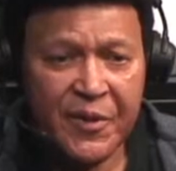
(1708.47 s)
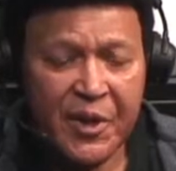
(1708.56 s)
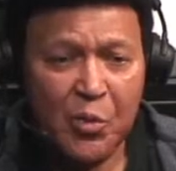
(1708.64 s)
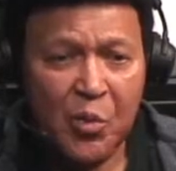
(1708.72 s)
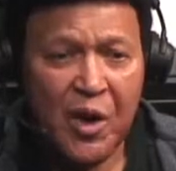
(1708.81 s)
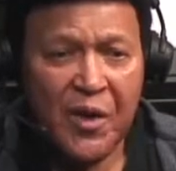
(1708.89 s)

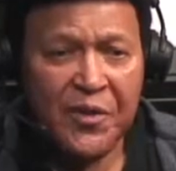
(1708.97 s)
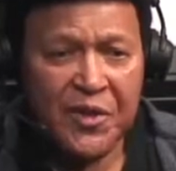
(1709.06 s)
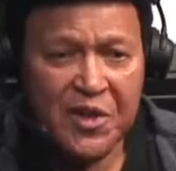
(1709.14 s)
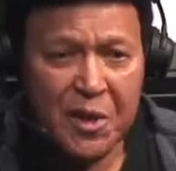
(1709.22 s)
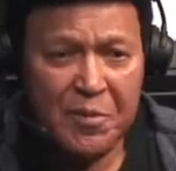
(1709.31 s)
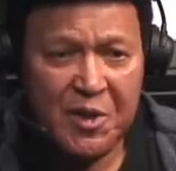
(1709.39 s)
They won the
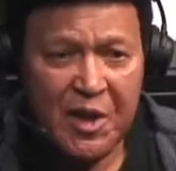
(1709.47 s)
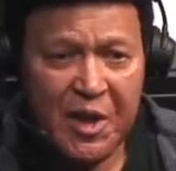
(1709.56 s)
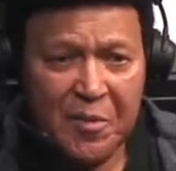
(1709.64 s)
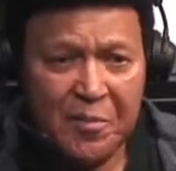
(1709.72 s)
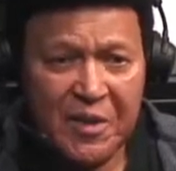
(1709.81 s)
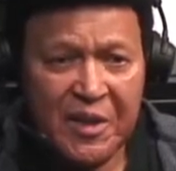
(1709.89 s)

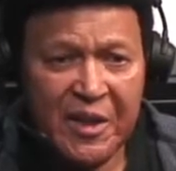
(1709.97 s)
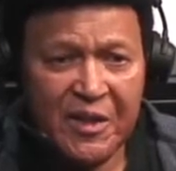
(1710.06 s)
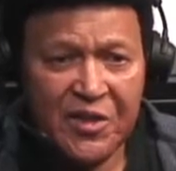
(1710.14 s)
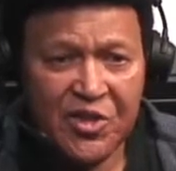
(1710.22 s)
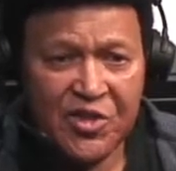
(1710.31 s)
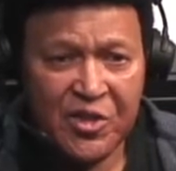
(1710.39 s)
WNBA
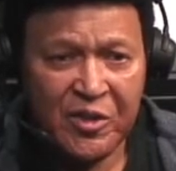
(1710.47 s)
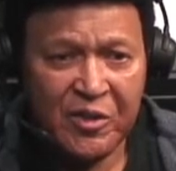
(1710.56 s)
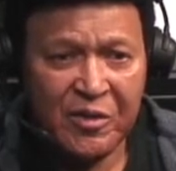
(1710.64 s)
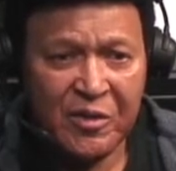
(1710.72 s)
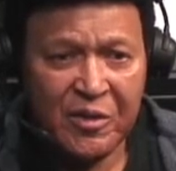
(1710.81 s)
this year.